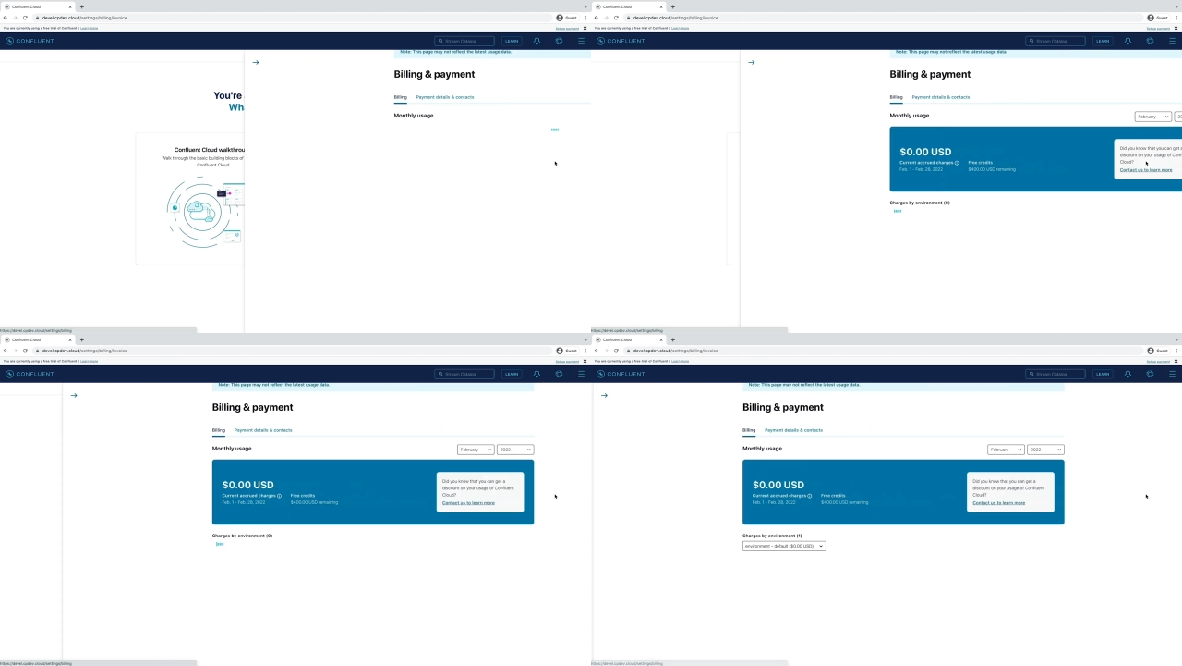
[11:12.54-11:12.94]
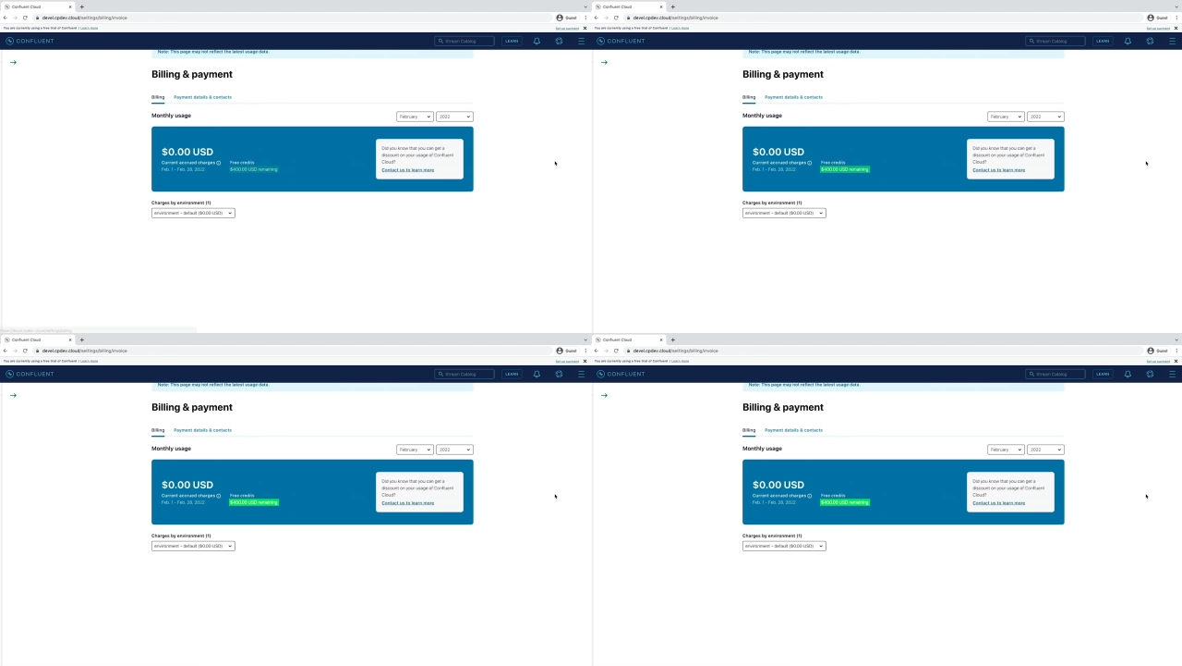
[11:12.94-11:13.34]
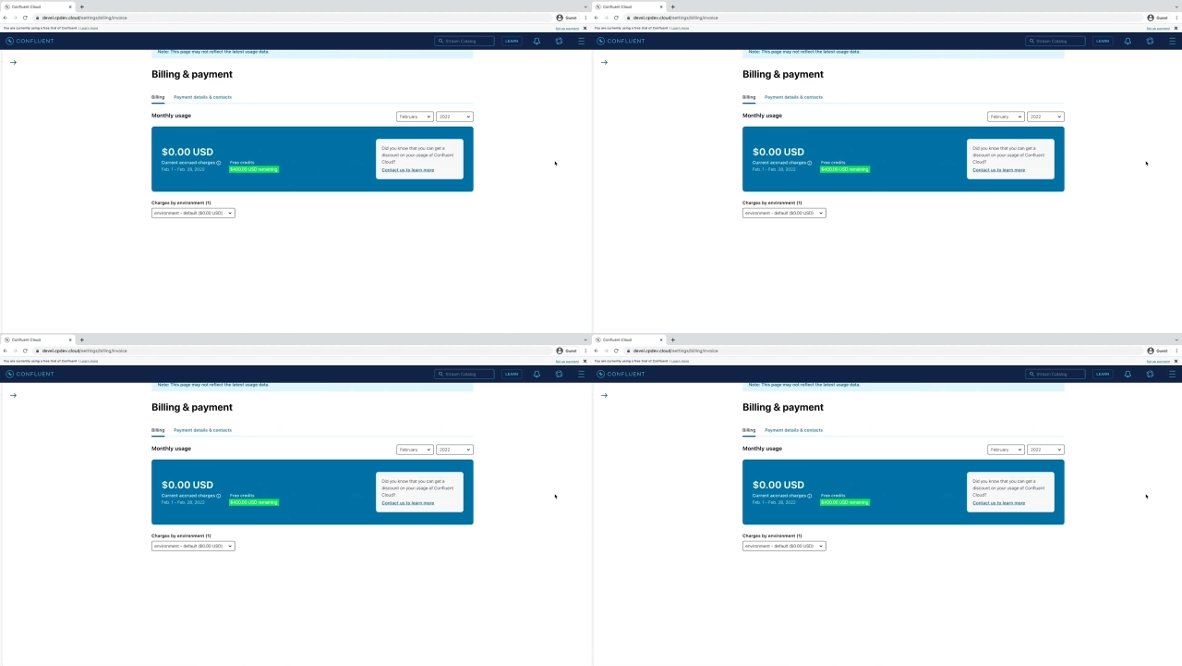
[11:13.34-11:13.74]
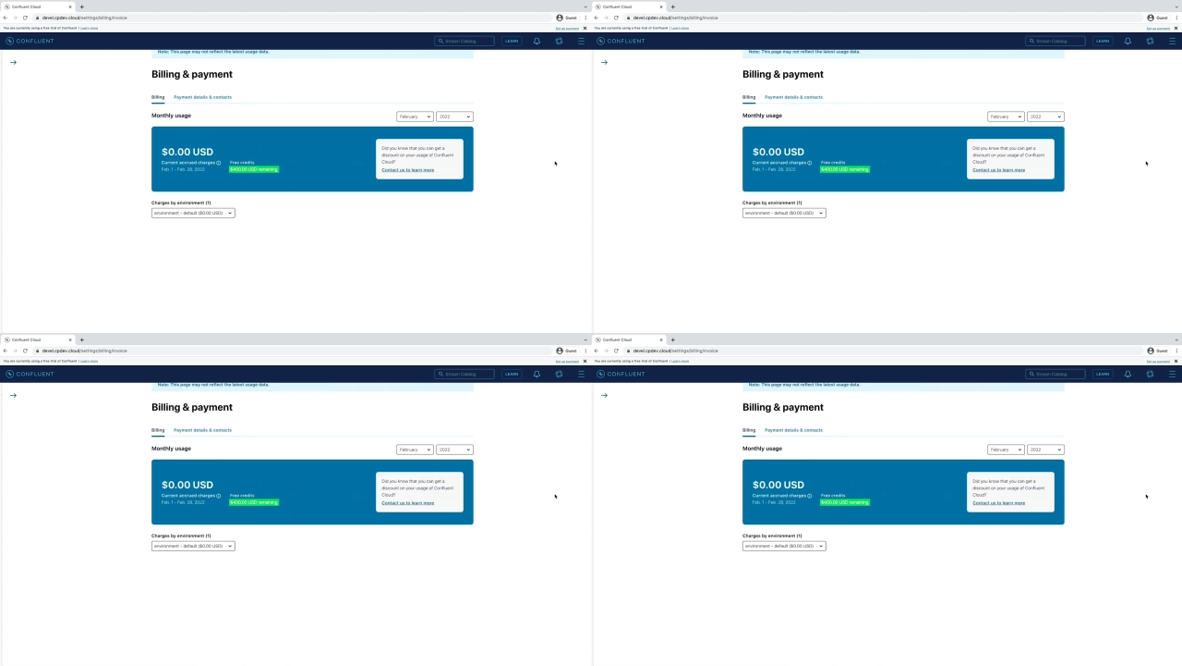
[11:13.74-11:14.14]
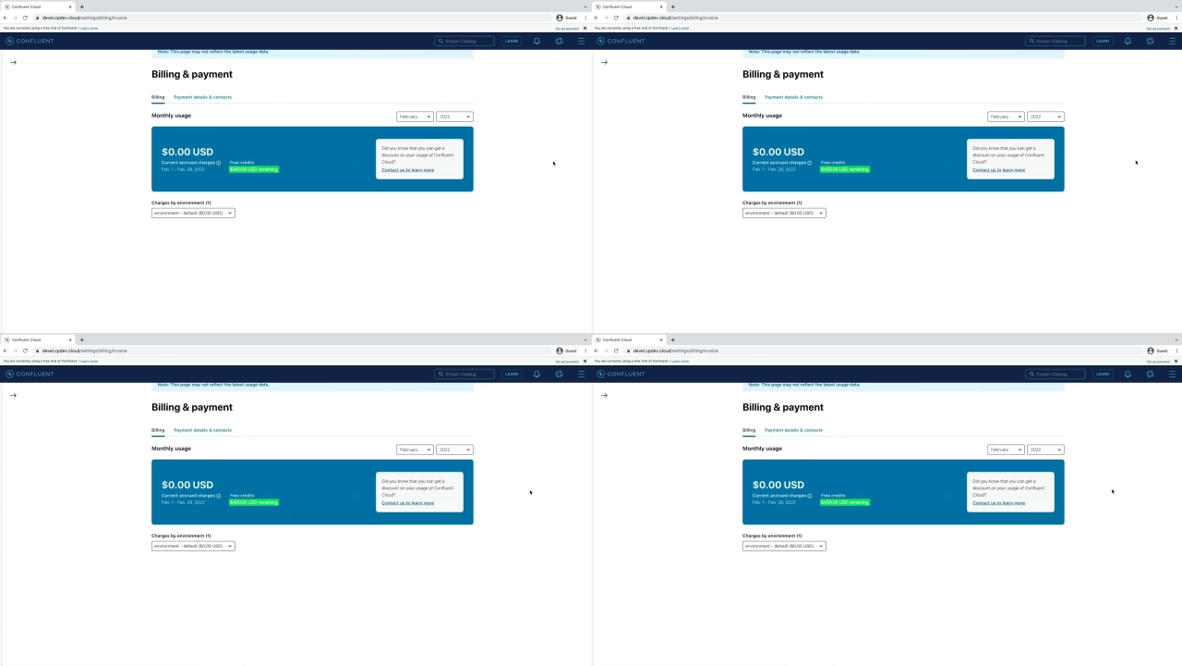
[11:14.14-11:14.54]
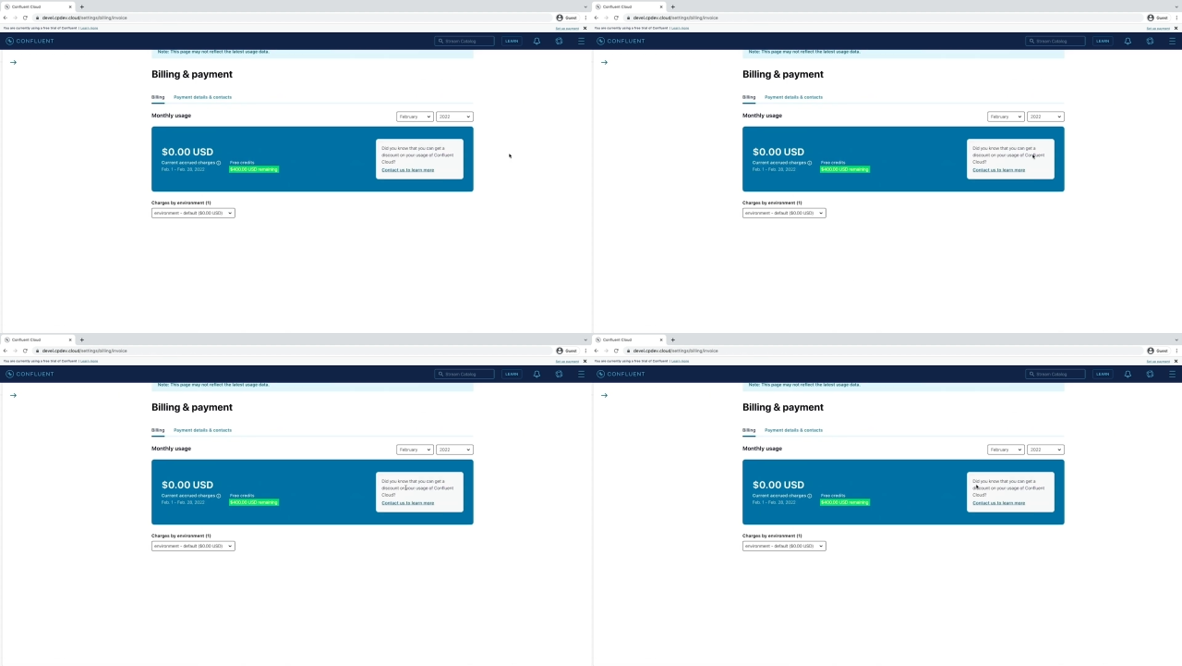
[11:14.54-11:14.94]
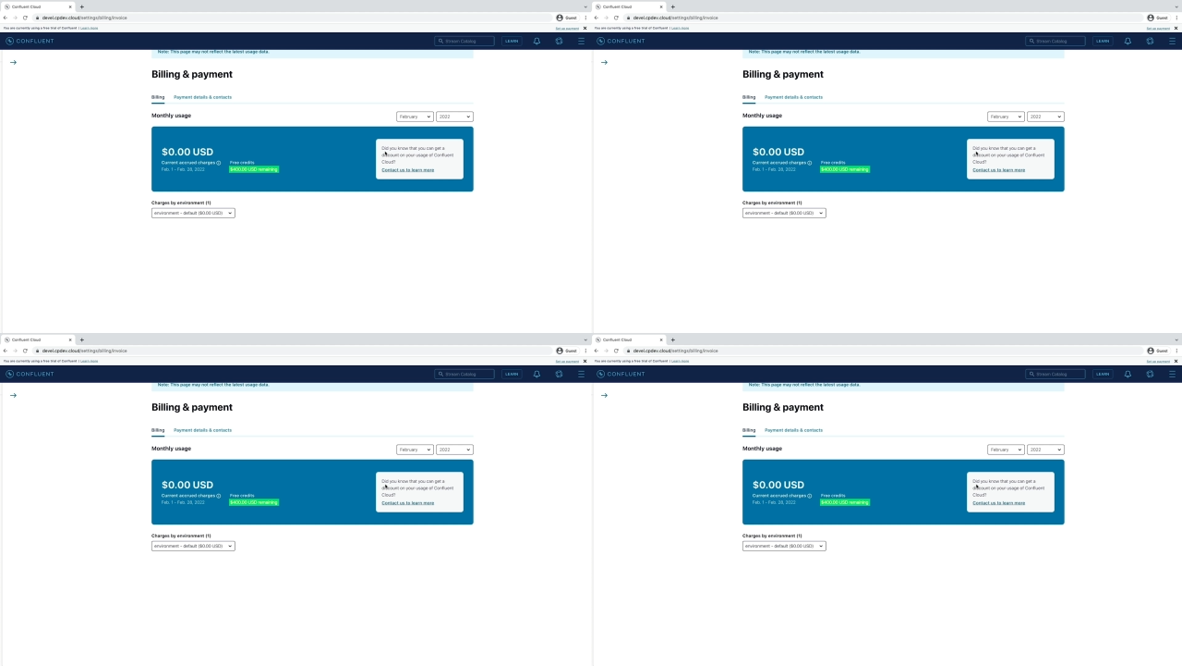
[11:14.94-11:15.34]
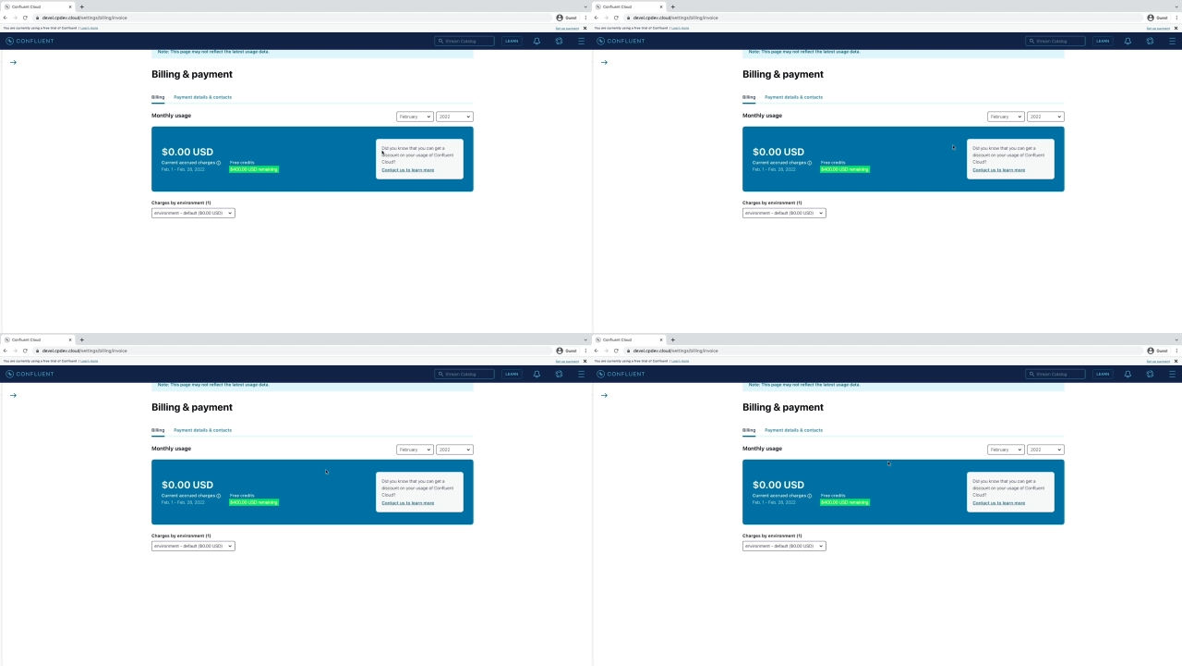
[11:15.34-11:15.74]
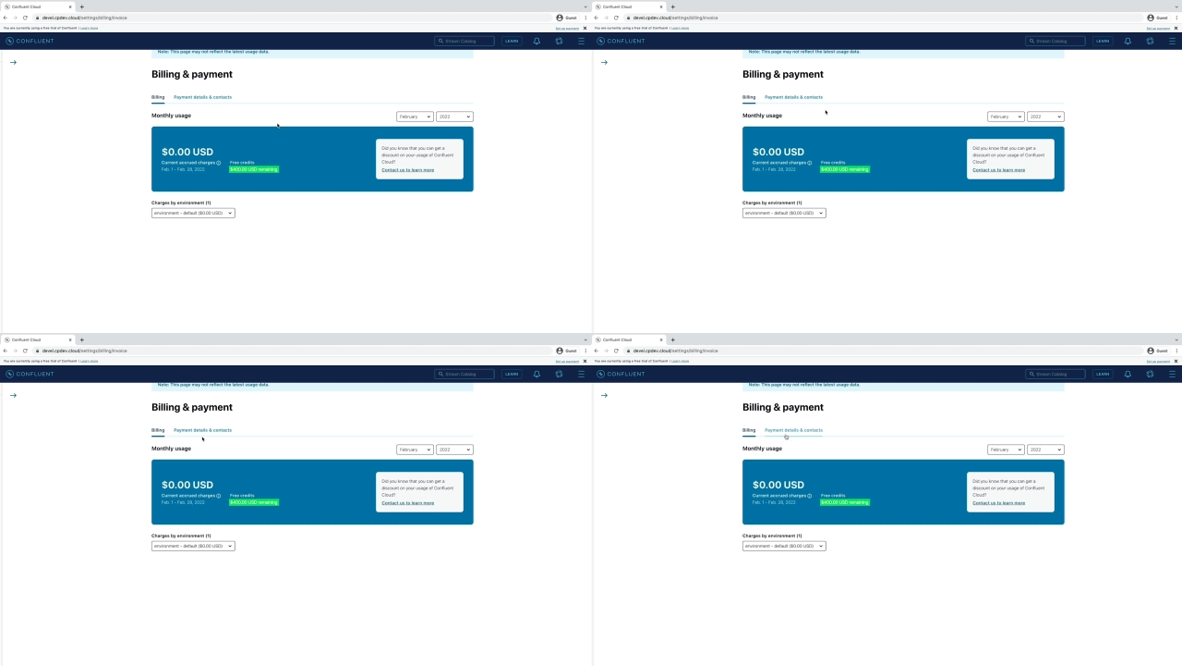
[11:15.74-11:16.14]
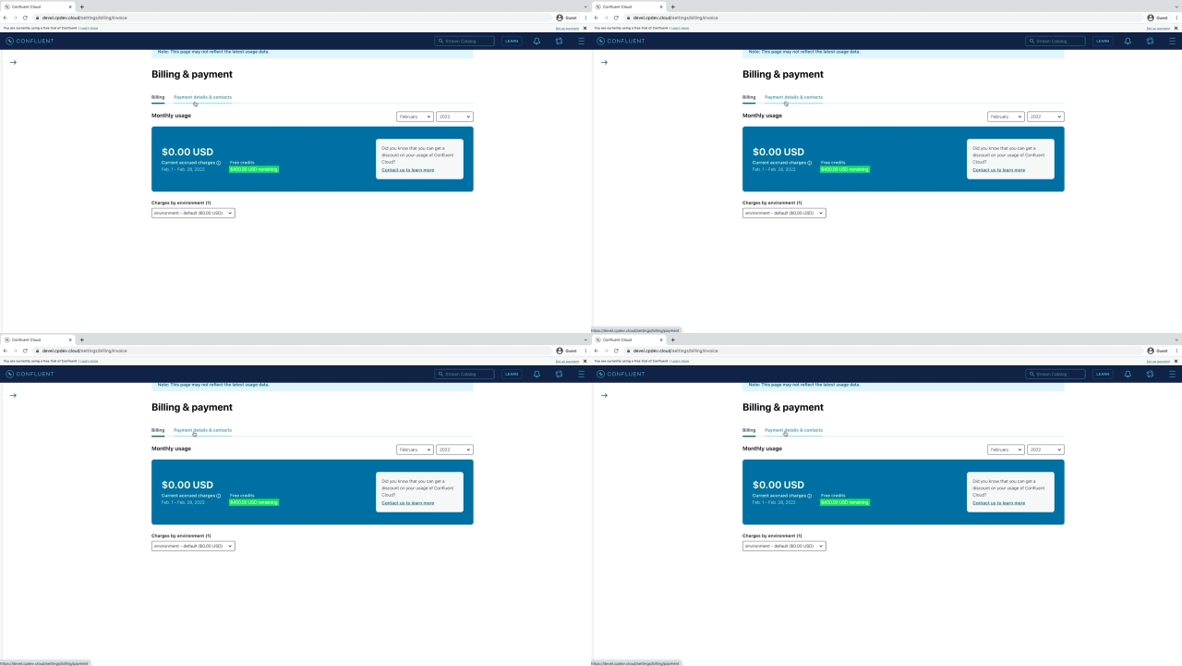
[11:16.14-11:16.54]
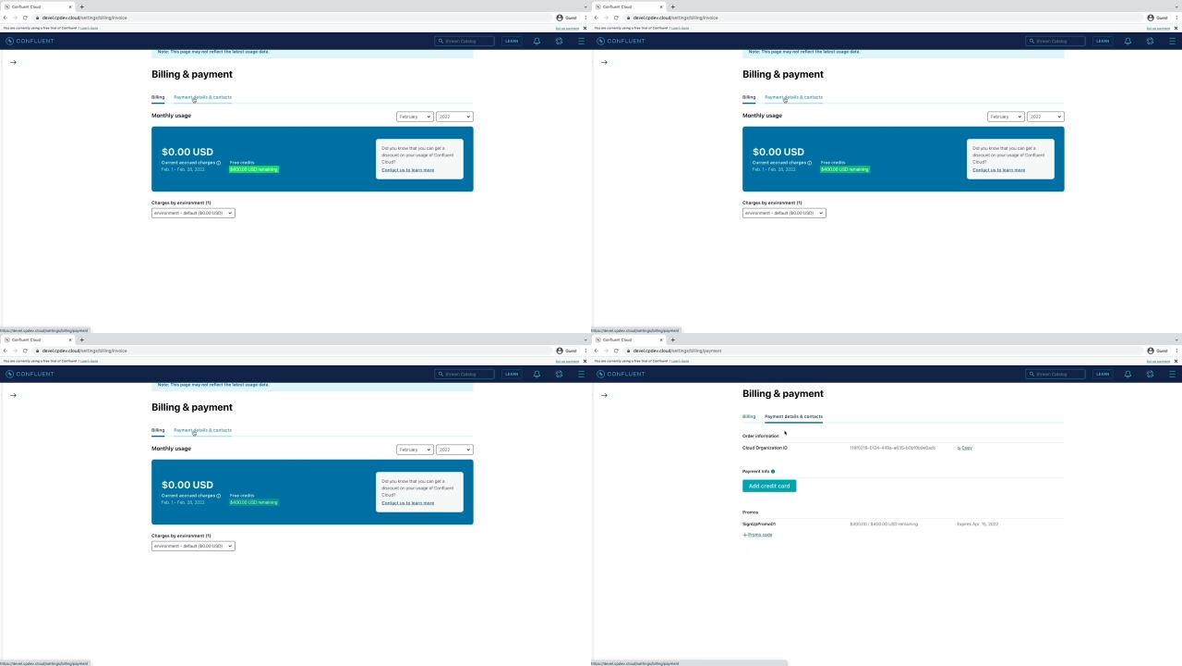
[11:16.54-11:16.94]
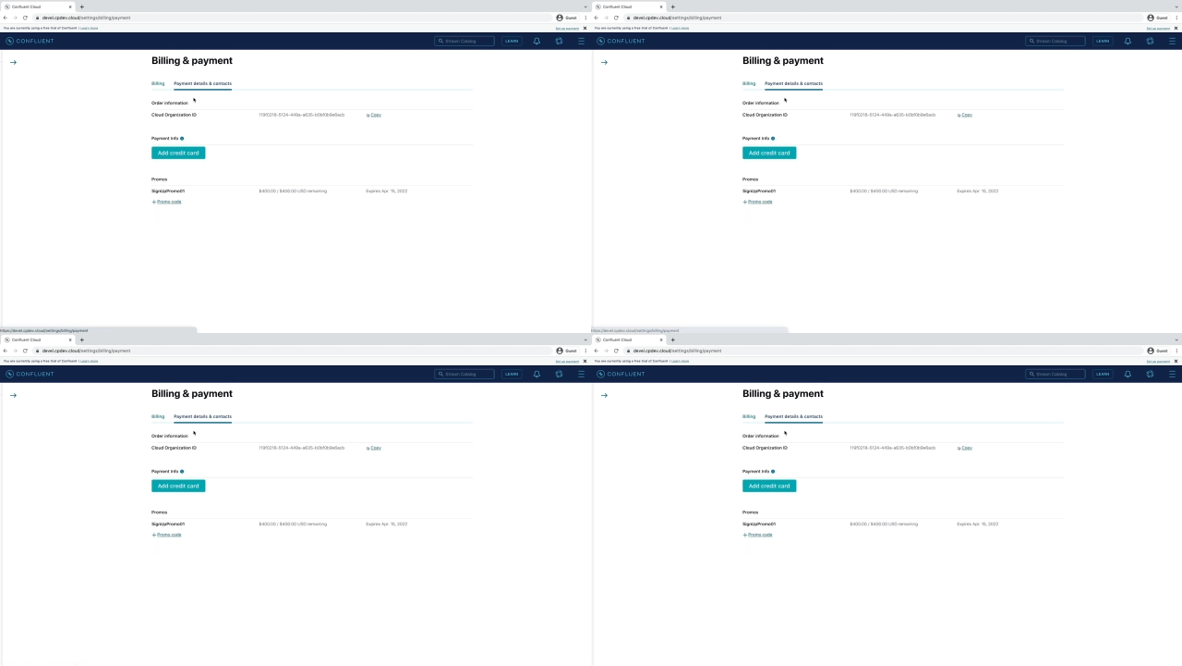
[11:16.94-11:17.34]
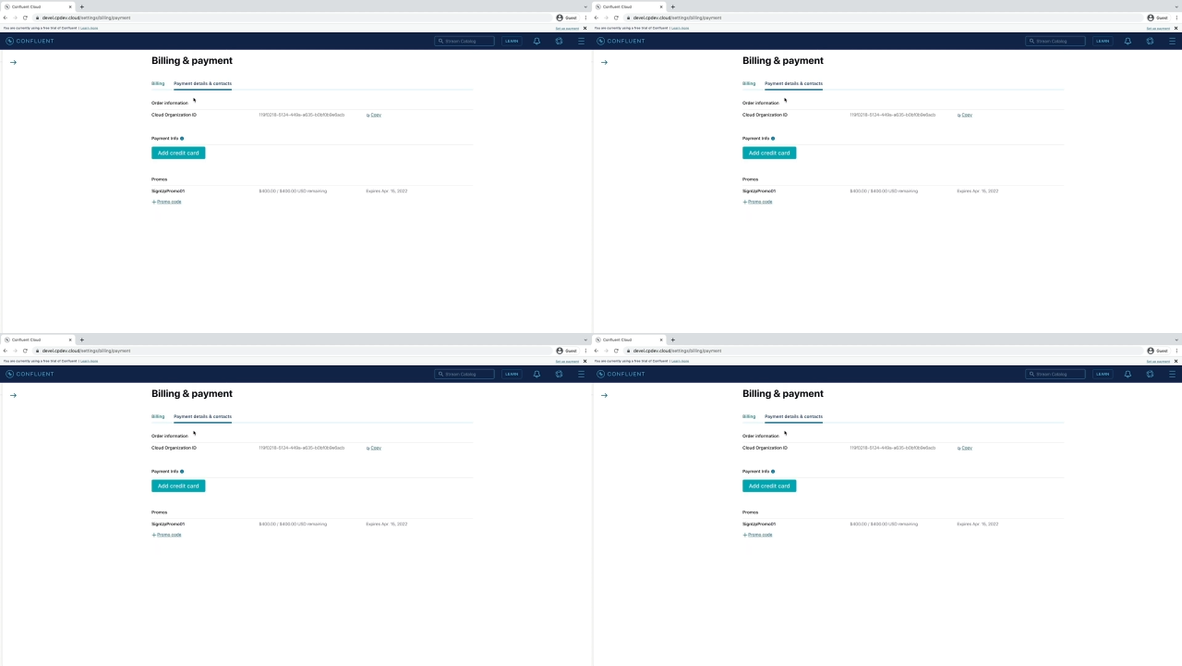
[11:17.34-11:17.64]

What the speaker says: (no speaker visible)